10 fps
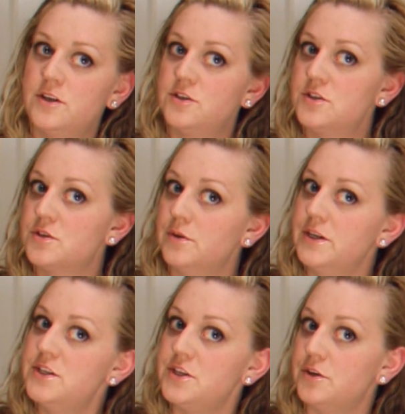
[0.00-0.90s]
you're just
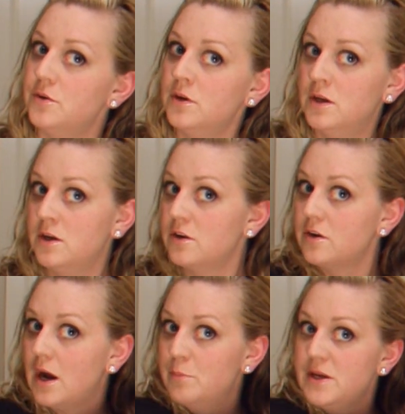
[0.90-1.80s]
going to
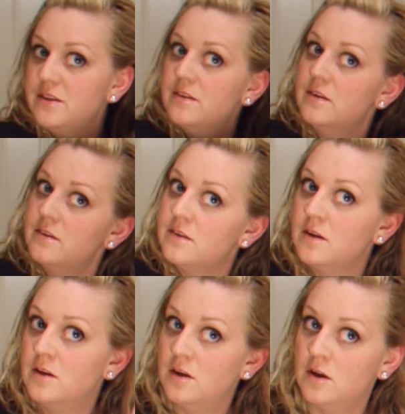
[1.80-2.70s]
grab
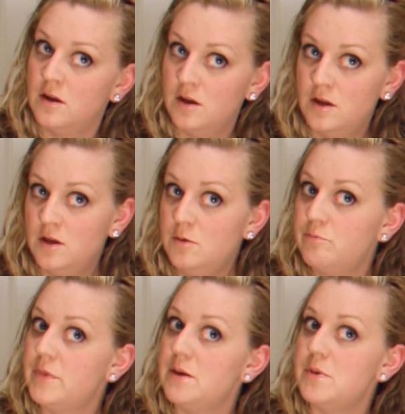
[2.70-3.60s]
pieces,
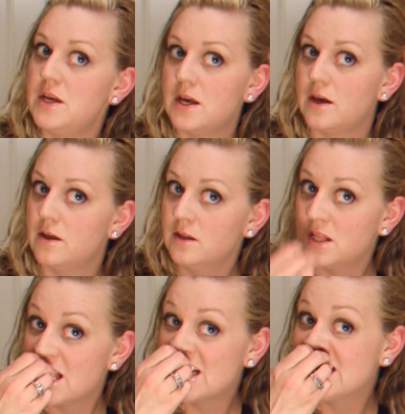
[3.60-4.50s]
maybe
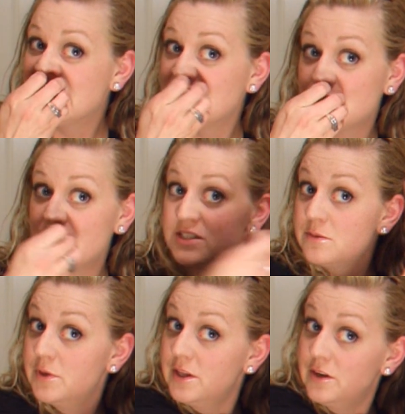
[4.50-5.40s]
twist
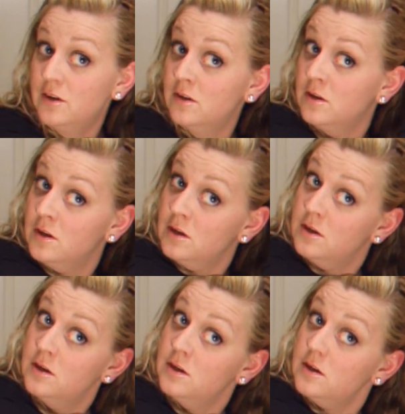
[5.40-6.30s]
them a little,
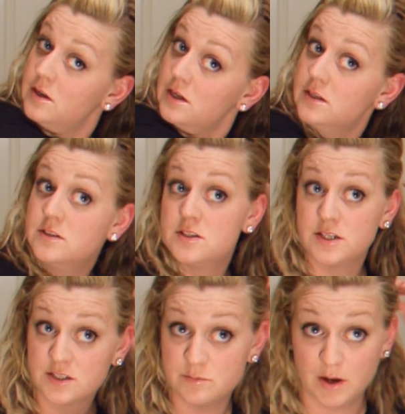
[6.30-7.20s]
and
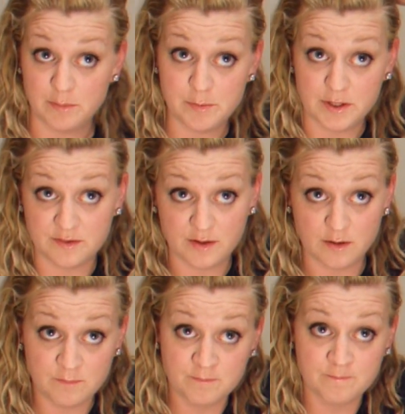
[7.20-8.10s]
stick some bobby pins
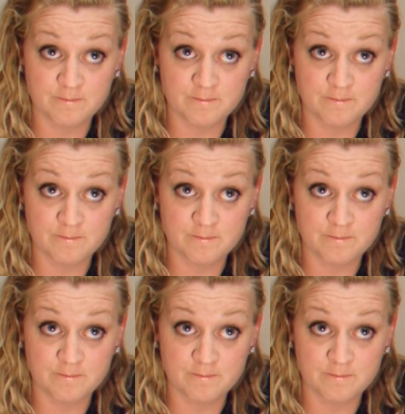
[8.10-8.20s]
in